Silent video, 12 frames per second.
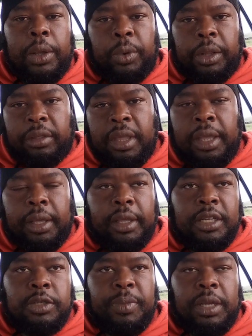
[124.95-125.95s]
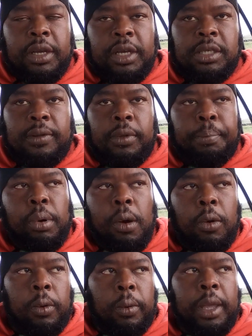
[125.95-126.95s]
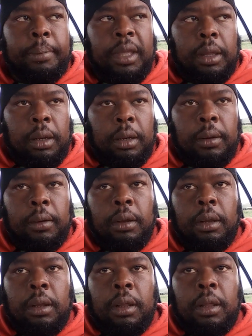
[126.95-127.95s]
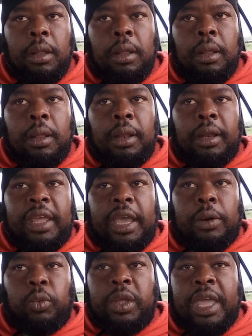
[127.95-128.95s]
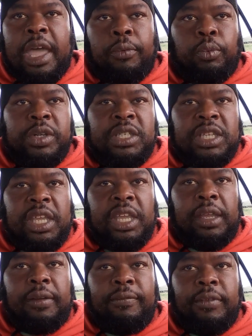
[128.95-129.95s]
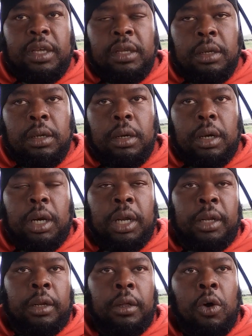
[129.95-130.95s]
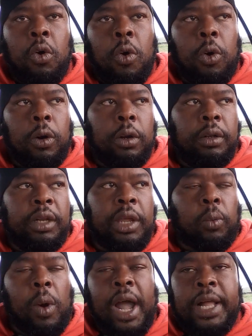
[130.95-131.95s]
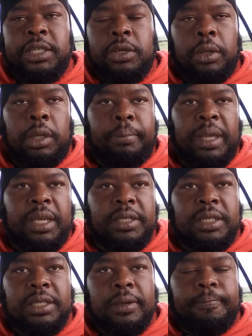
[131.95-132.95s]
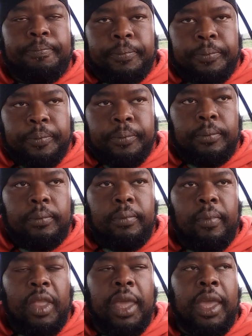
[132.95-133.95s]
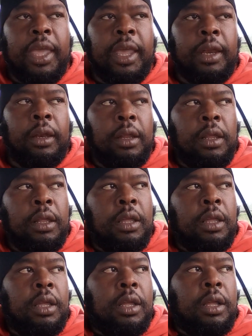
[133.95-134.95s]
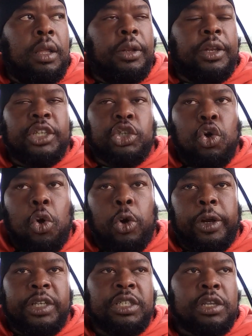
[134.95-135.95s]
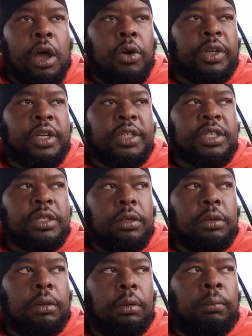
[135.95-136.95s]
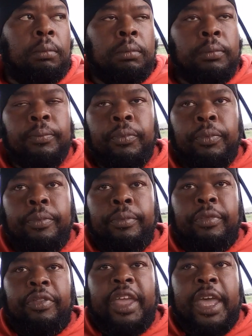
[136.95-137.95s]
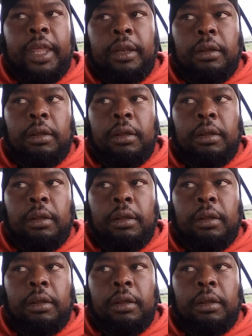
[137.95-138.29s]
we think is because of the programming that we have received under the whore that rides on the beast. And this whore has taught us that